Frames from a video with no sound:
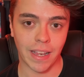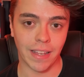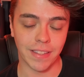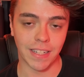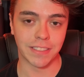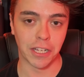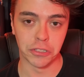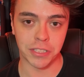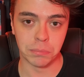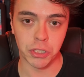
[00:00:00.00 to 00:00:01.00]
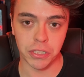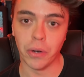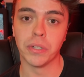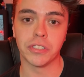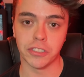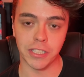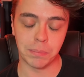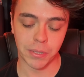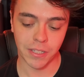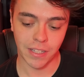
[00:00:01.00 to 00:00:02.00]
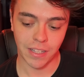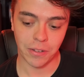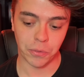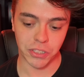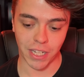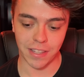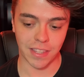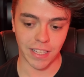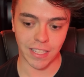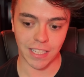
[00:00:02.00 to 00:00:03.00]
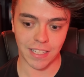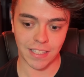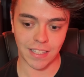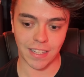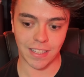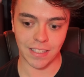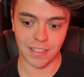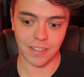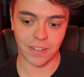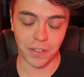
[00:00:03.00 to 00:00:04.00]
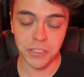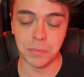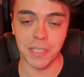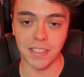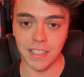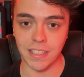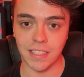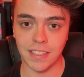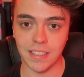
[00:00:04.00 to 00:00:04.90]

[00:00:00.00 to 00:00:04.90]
And then it tells him to go to sleep, which I think ultimately